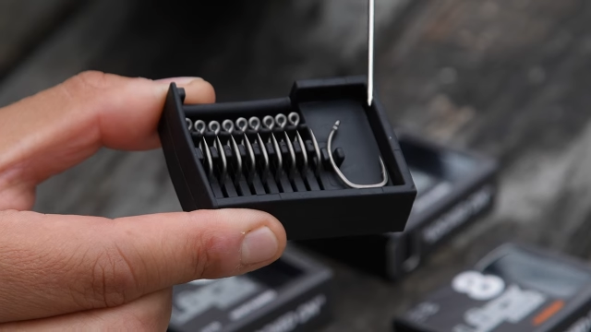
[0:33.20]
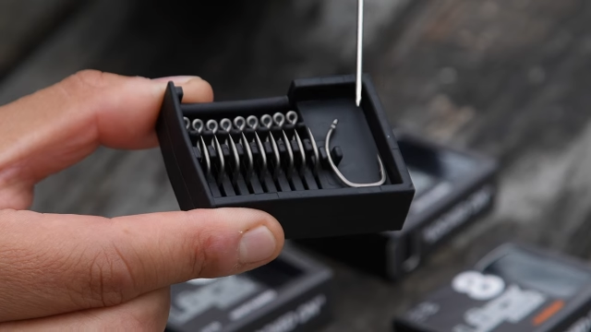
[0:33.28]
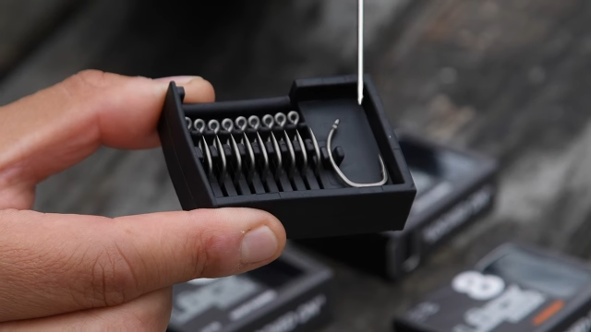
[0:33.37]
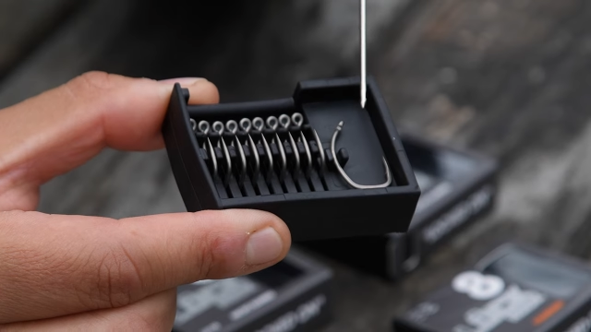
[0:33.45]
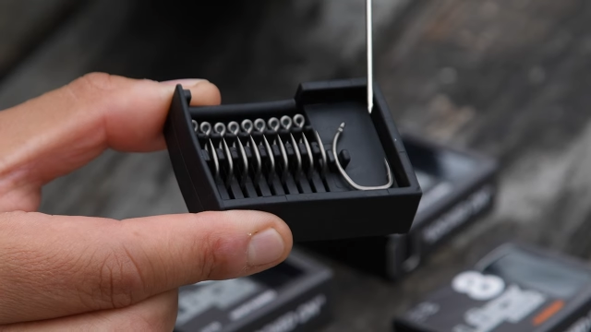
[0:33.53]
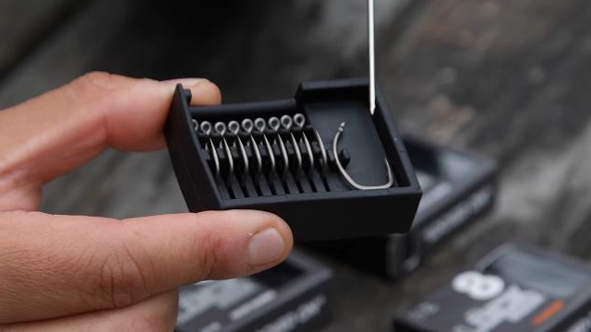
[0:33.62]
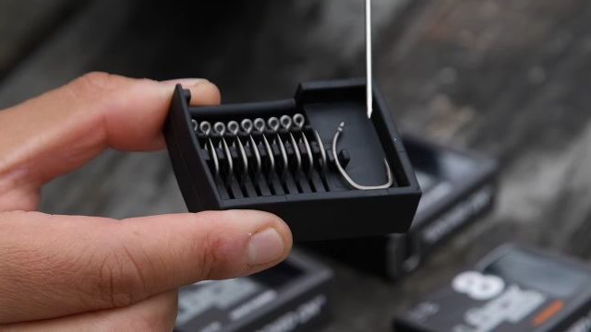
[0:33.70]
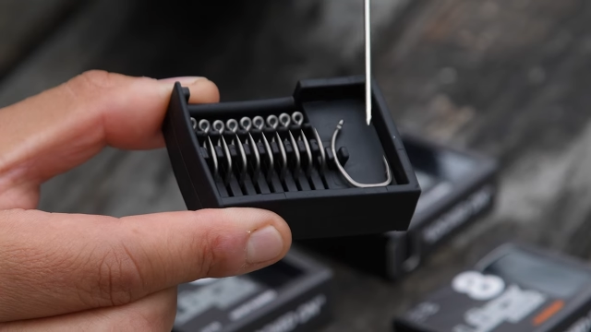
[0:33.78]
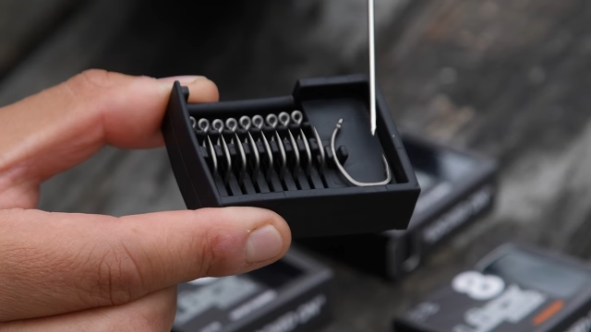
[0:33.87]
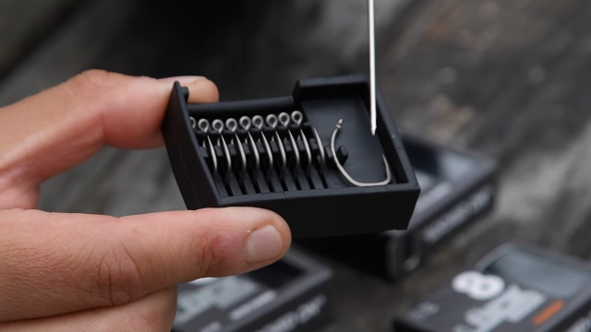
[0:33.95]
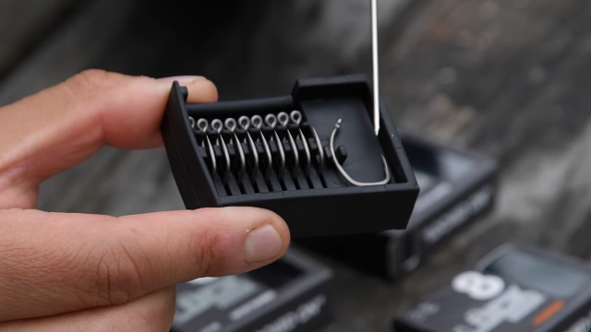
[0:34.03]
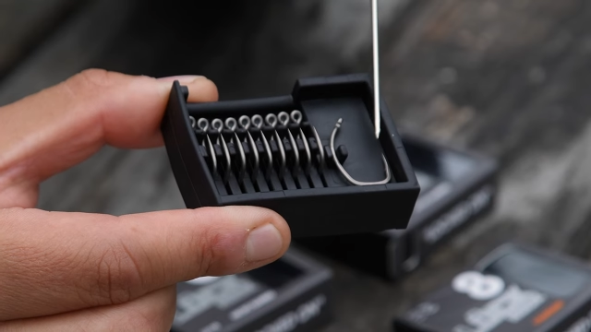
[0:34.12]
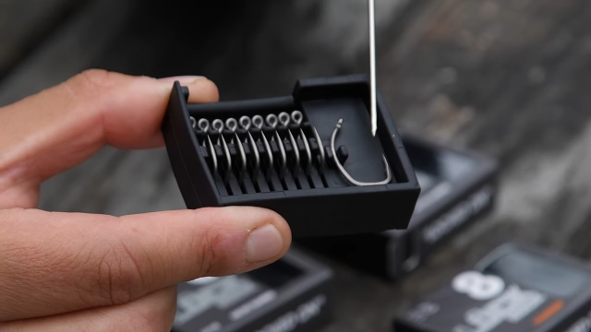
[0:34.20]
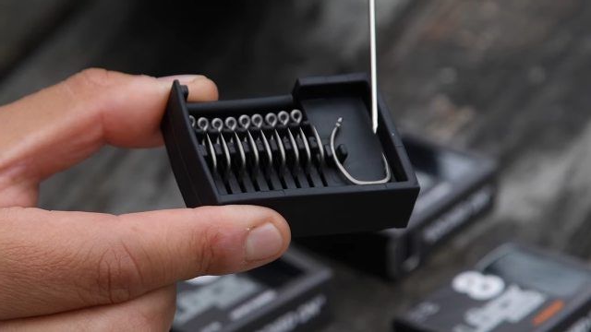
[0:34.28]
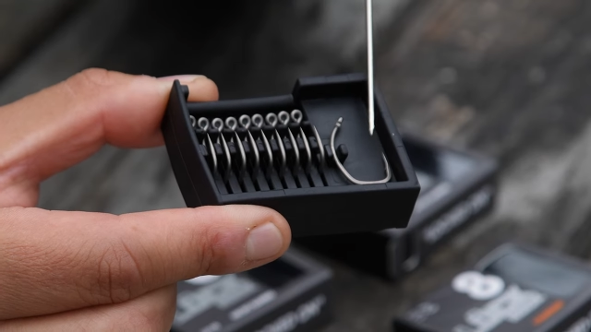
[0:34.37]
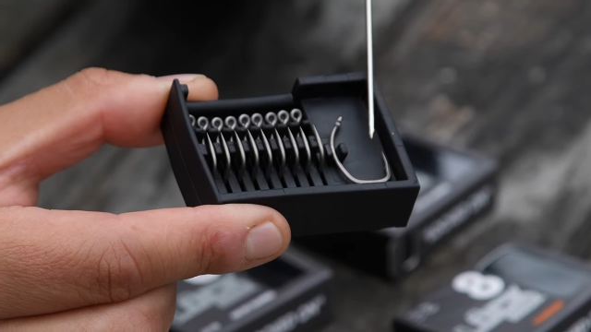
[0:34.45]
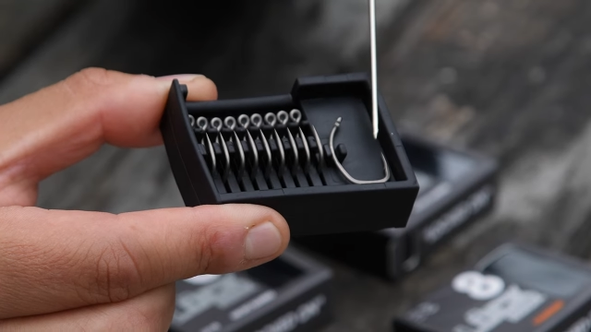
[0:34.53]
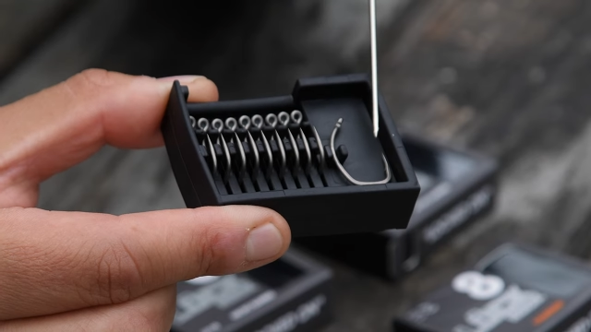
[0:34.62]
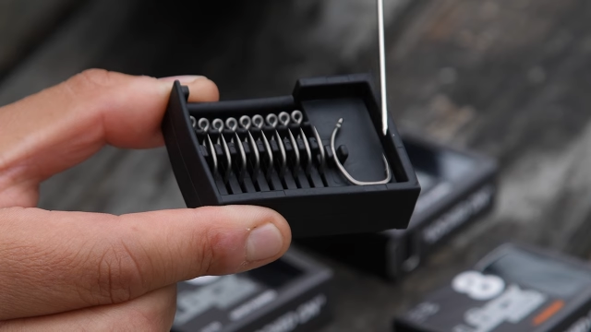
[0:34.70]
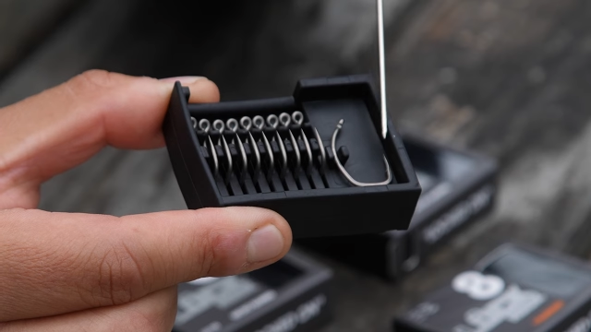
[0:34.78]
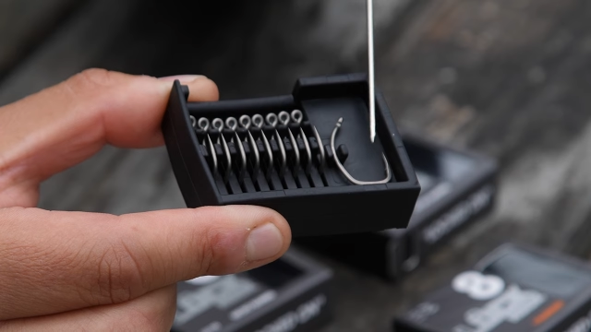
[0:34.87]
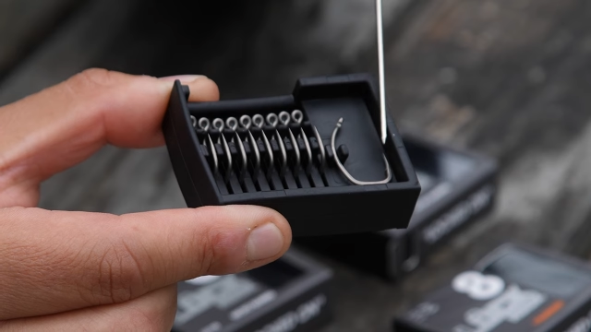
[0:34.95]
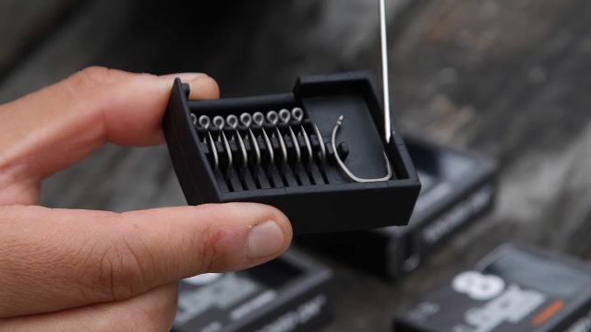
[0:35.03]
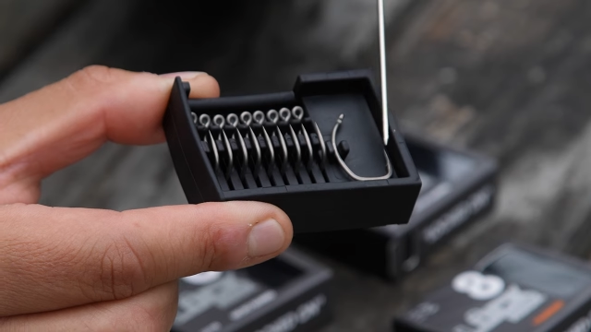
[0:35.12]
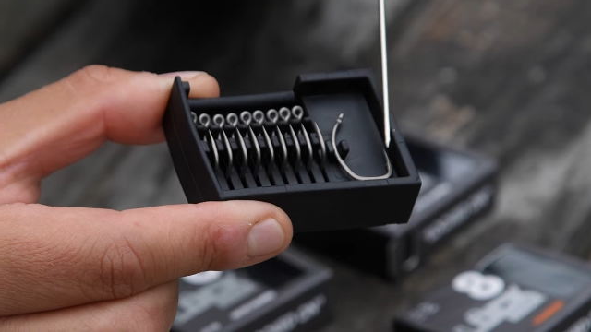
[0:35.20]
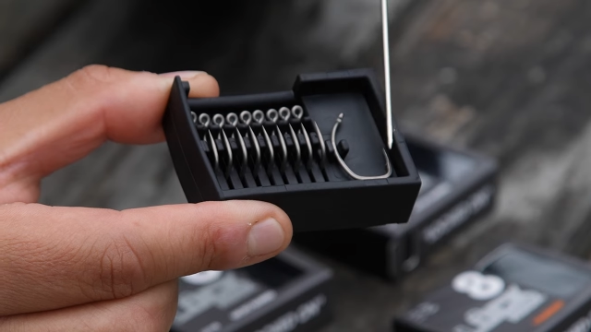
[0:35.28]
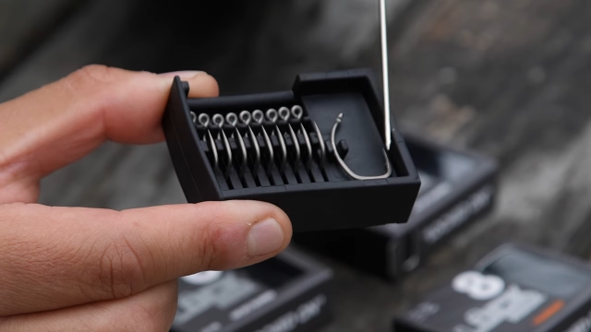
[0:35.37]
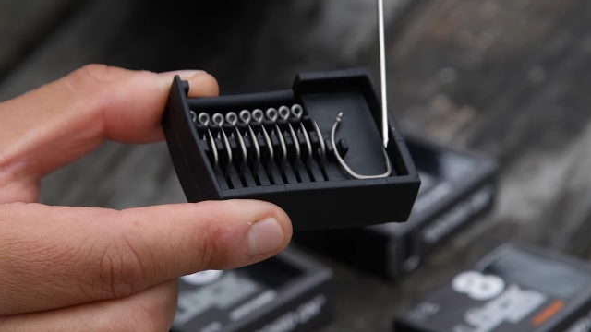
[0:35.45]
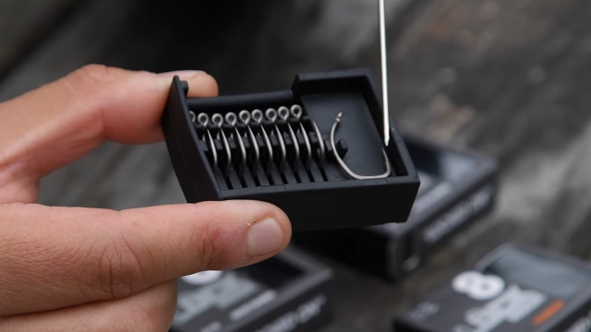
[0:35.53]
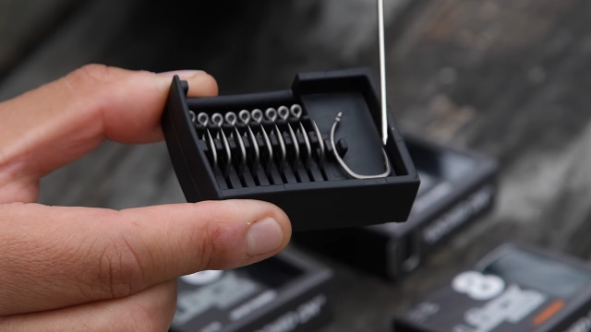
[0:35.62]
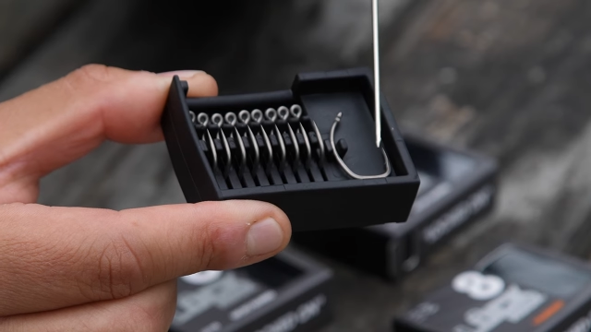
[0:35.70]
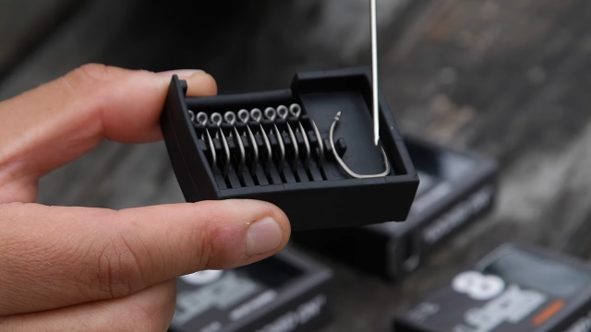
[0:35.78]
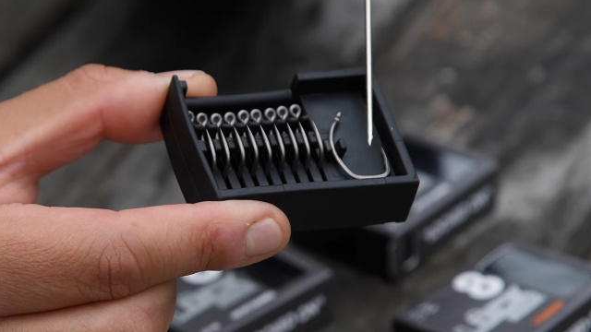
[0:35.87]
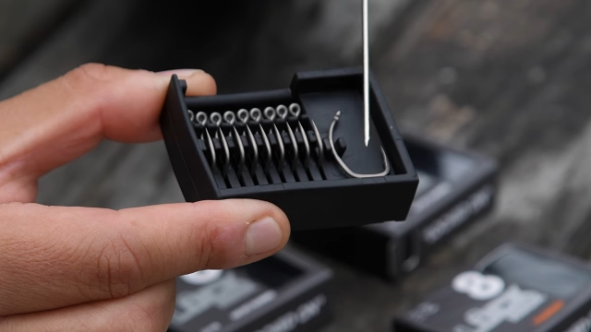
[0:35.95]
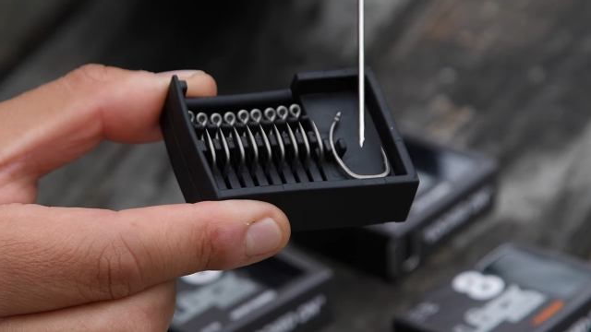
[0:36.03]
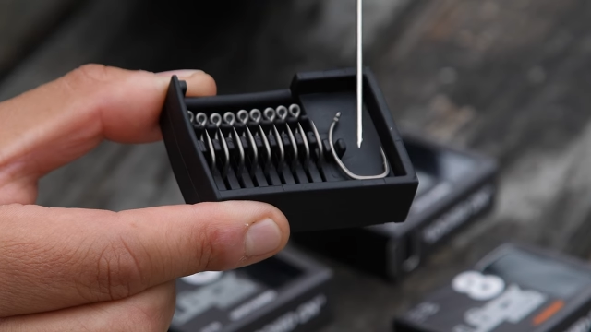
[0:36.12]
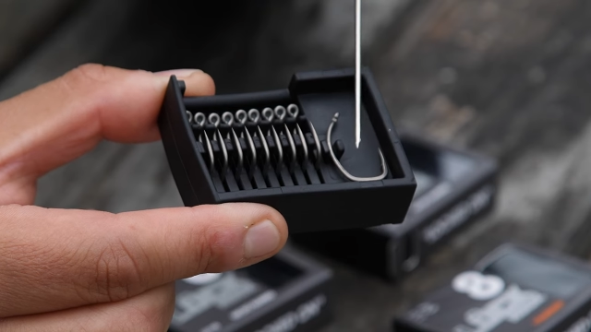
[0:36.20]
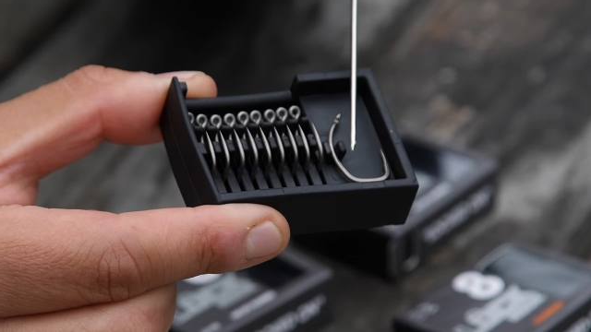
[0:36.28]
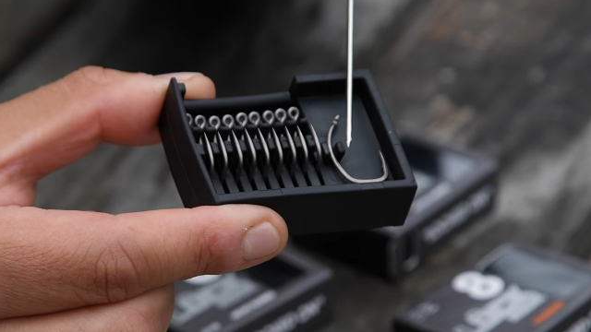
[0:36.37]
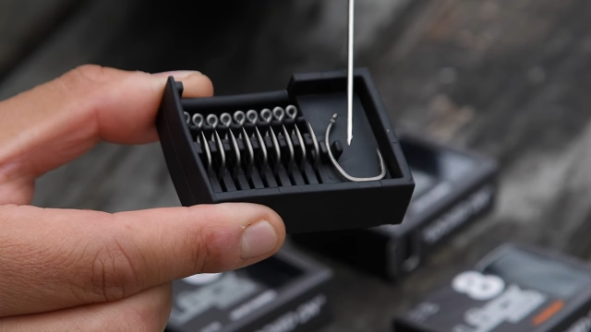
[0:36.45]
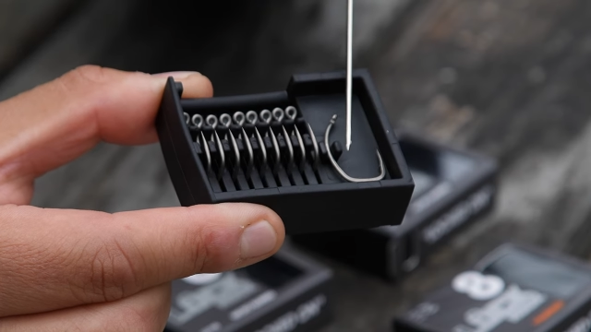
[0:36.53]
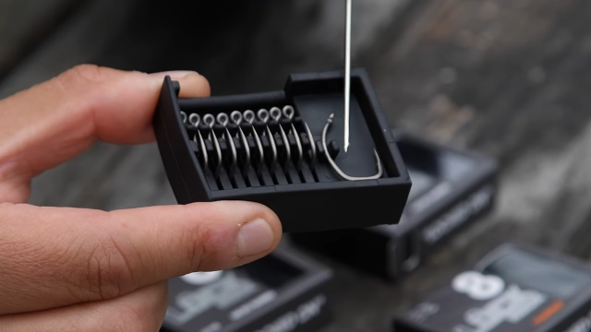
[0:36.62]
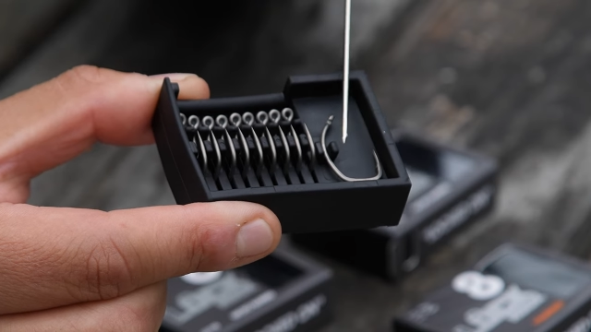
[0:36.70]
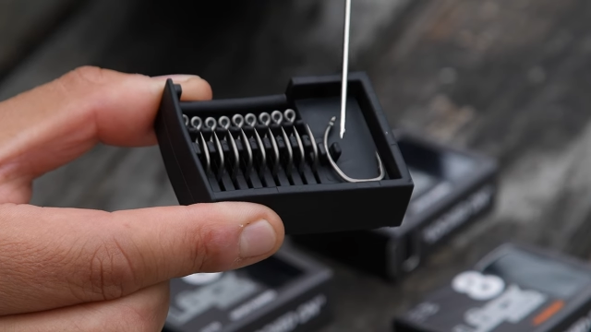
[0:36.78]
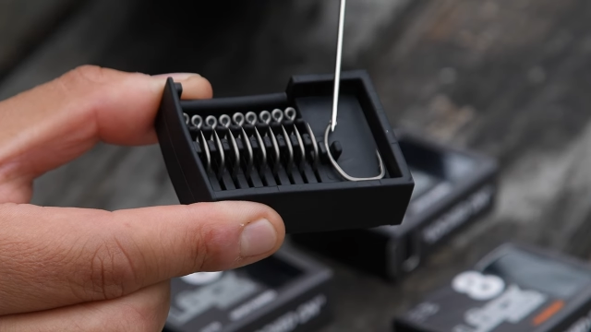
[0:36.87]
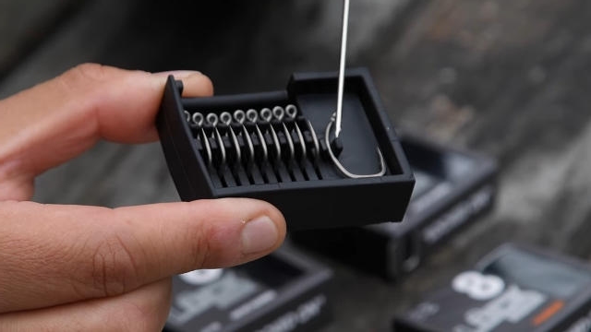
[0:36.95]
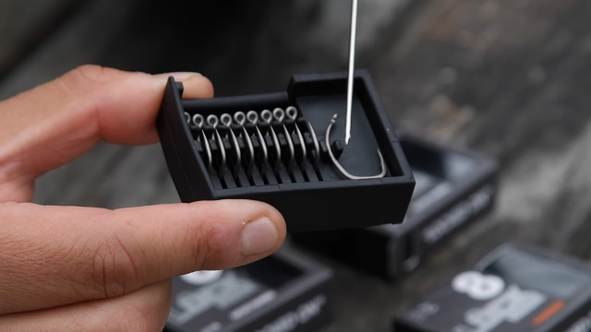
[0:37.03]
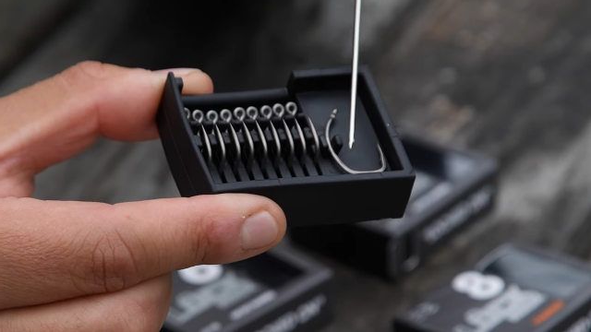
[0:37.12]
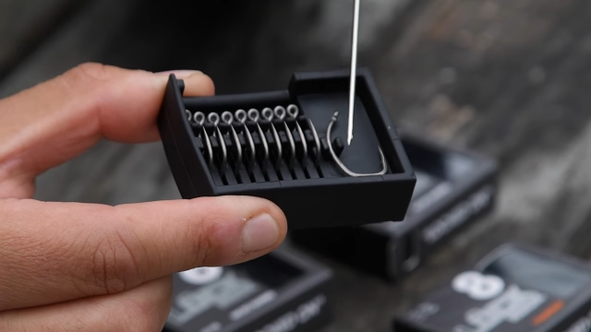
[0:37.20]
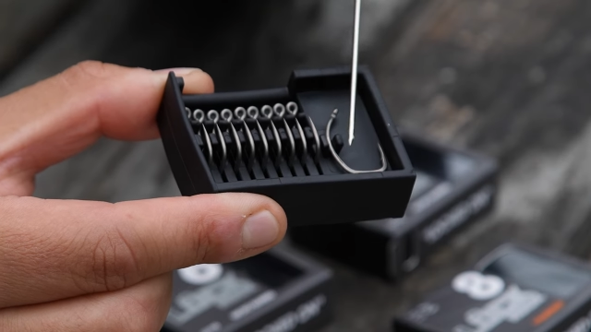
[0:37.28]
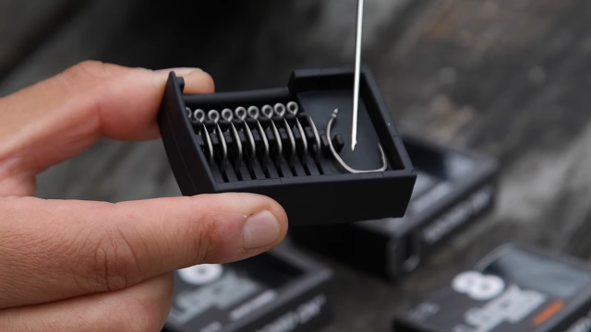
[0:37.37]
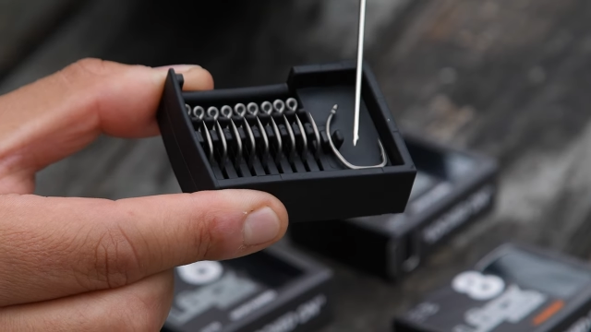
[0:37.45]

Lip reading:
(no speaker visible)